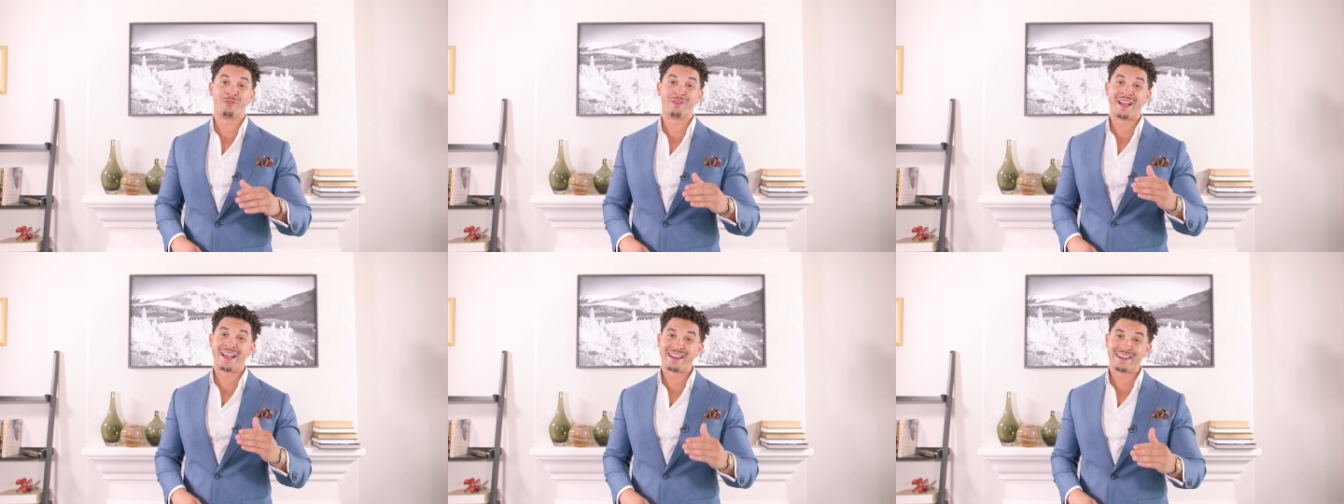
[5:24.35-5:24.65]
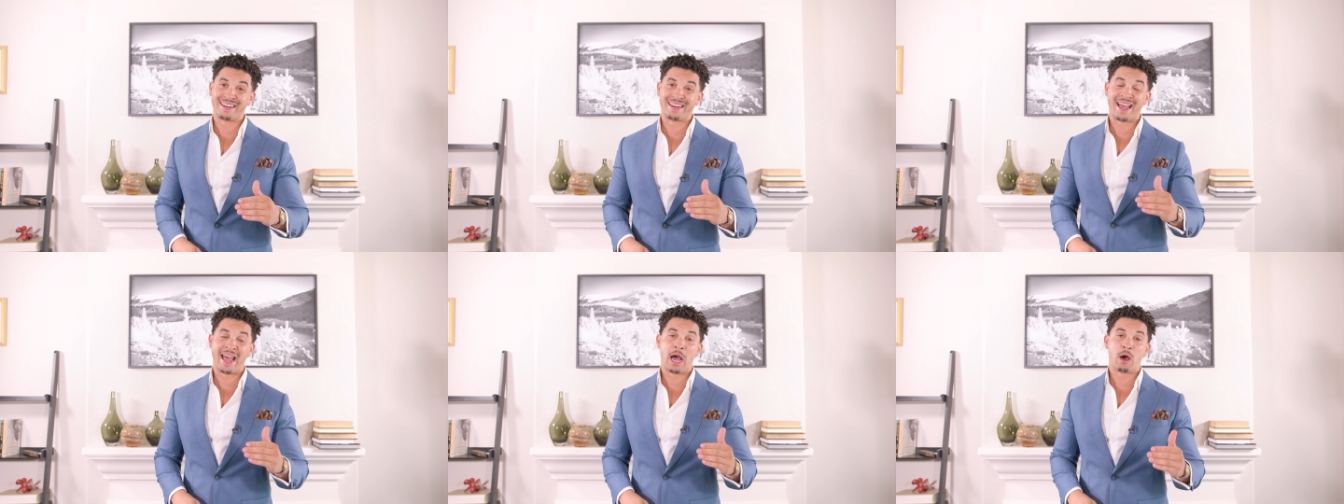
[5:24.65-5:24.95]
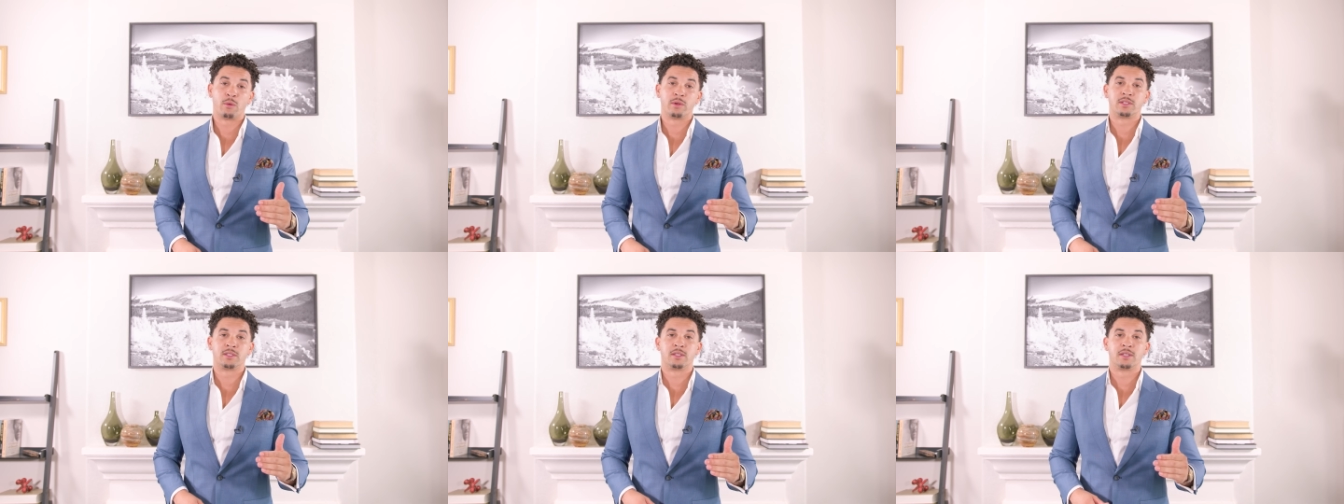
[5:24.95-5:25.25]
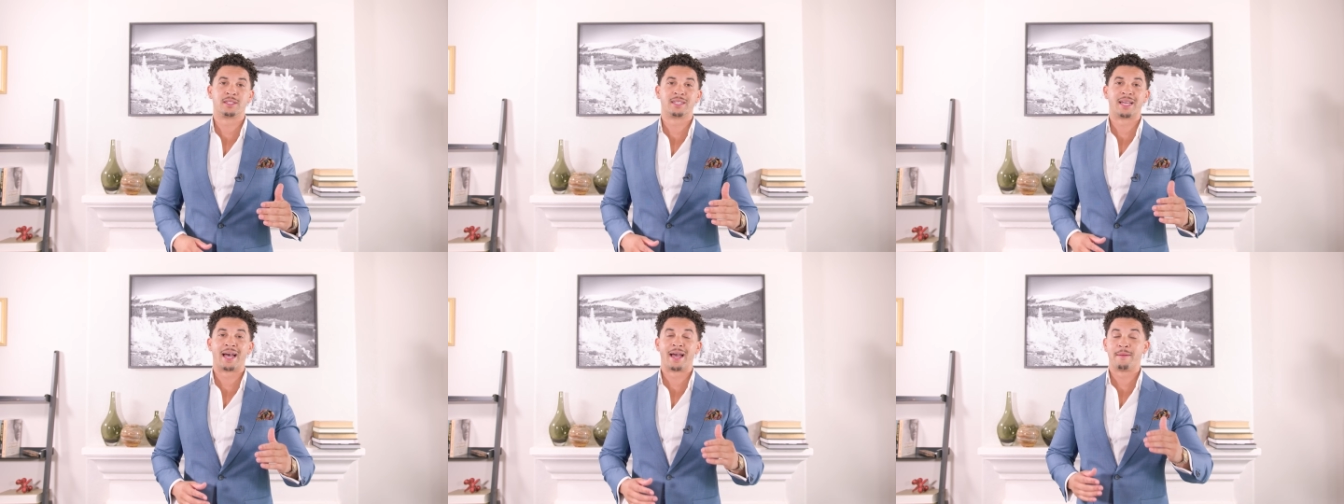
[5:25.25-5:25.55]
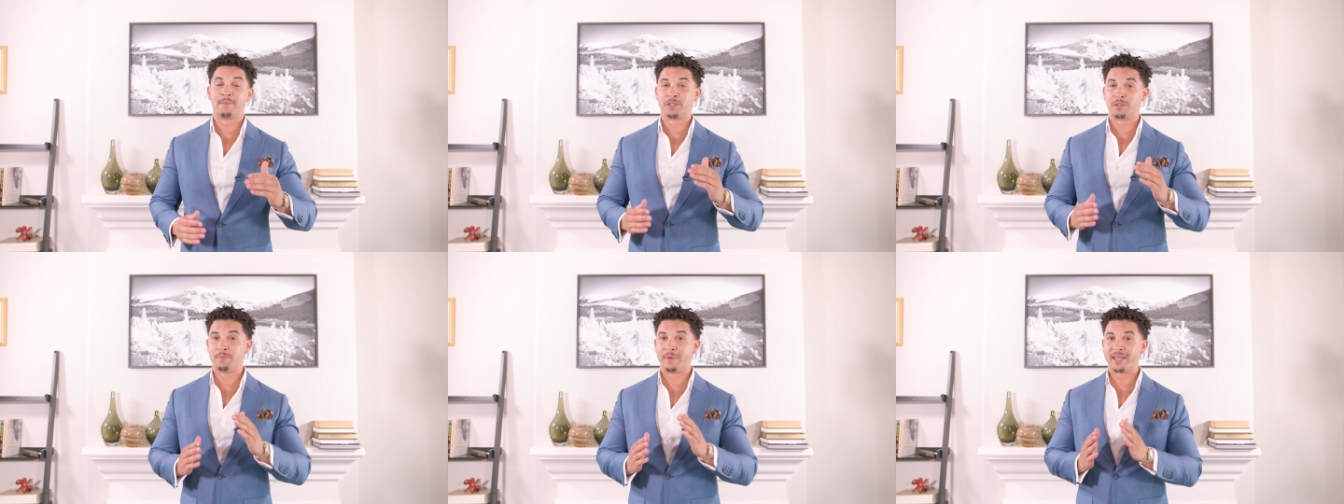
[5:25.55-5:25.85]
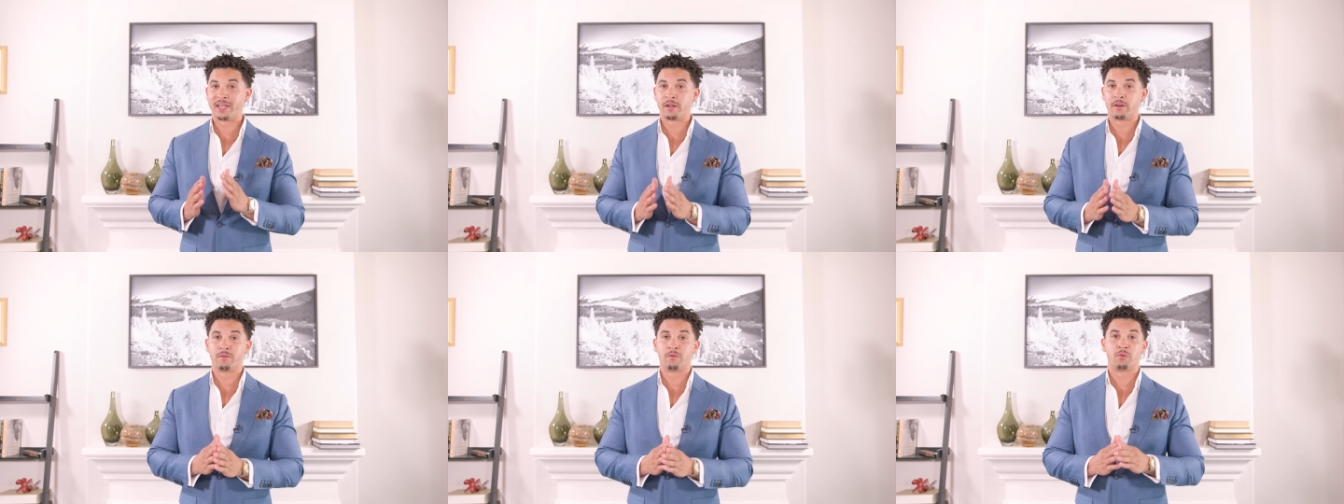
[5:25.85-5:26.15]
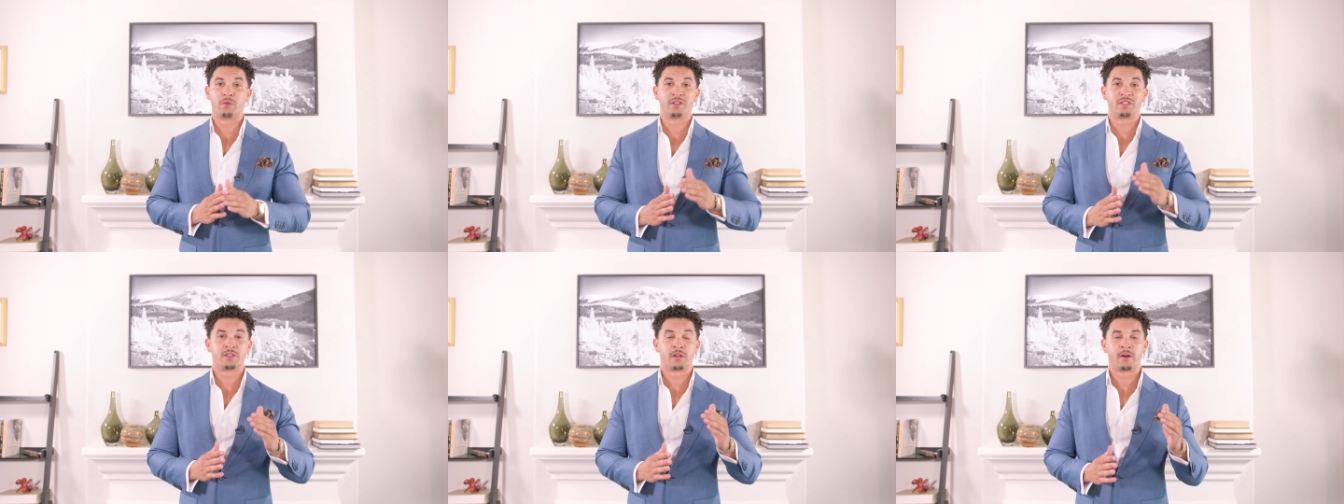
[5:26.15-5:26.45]
Right now is the time to make your
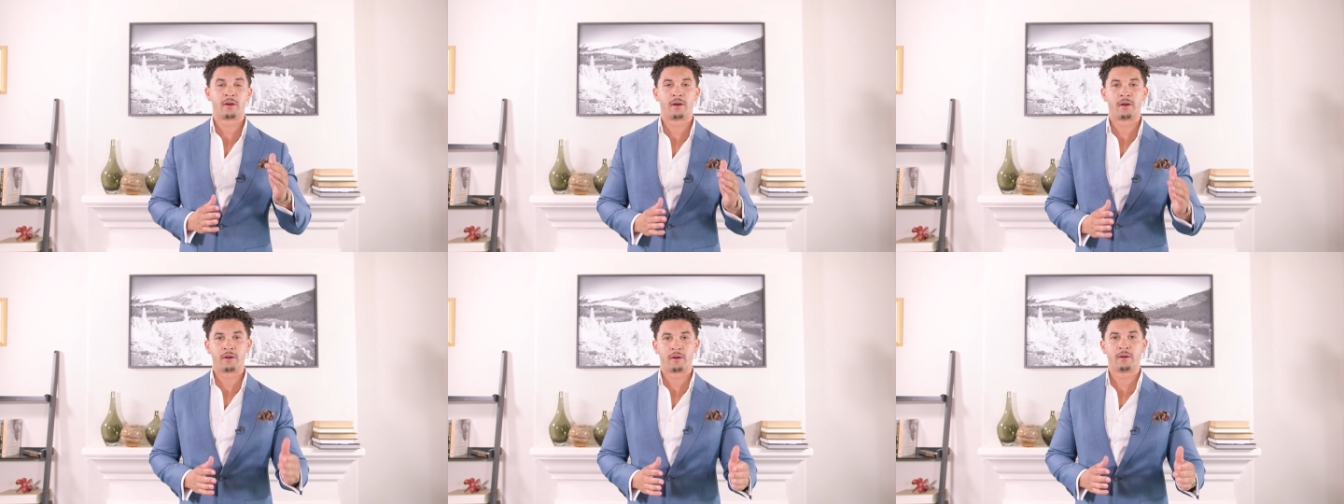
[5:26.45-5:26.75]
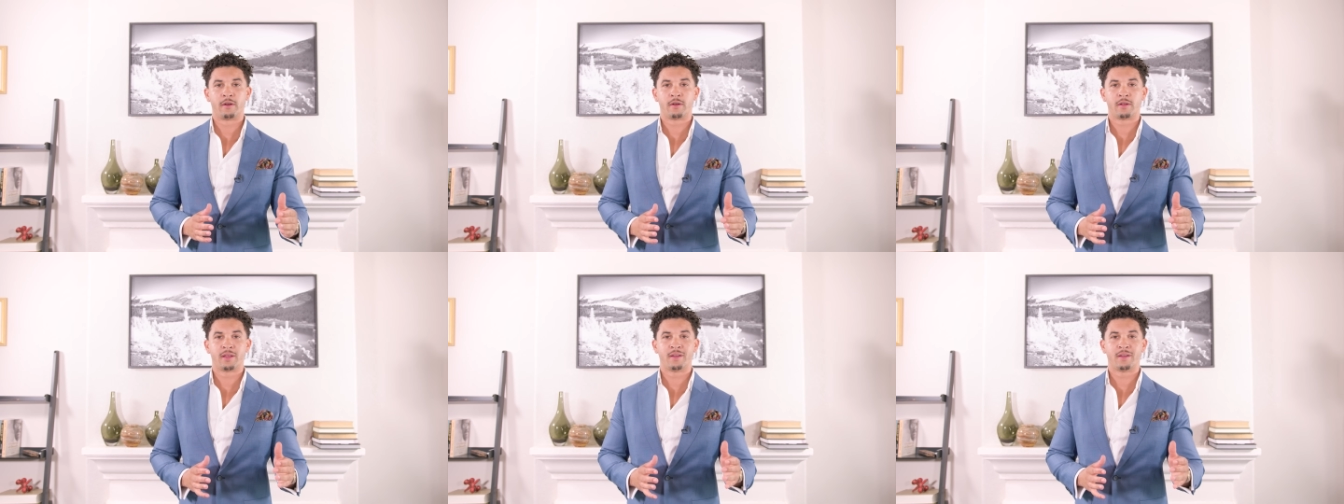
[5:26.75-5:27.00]
voice heard.